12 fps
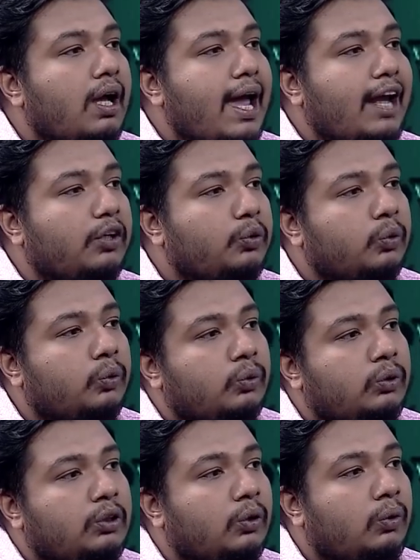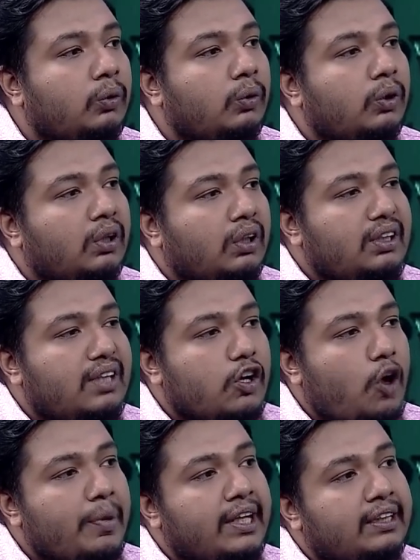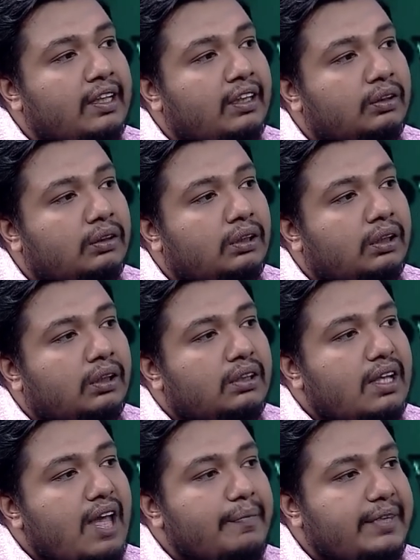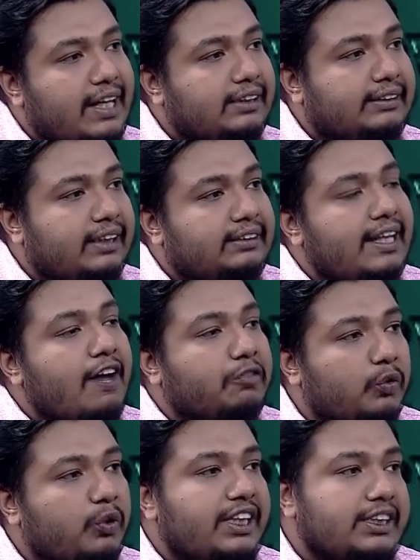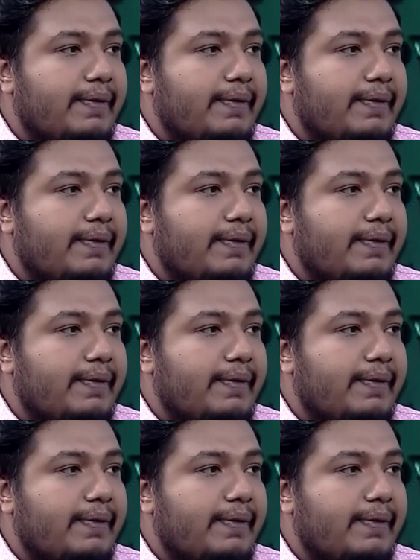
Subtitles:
and to competing in the bigger stage, they have to win these